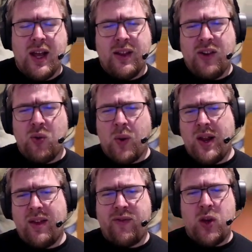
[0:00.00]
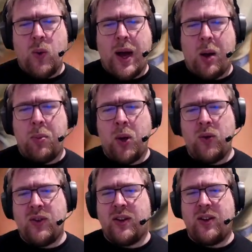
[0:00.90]
This is one of the few
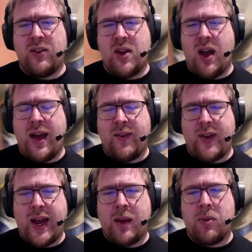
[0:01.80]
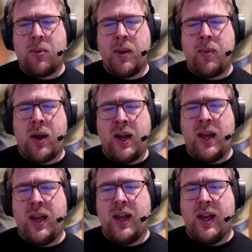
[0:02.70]
outposts that does not have an amber pip on
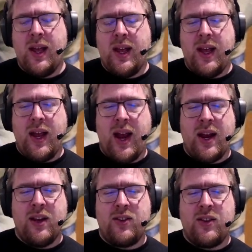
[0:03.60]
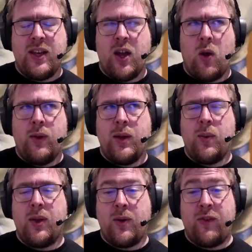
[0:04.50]
it, and it's the only
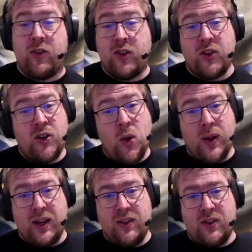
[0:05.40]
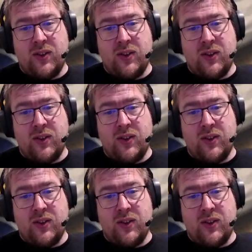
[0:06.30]
one that references tokens.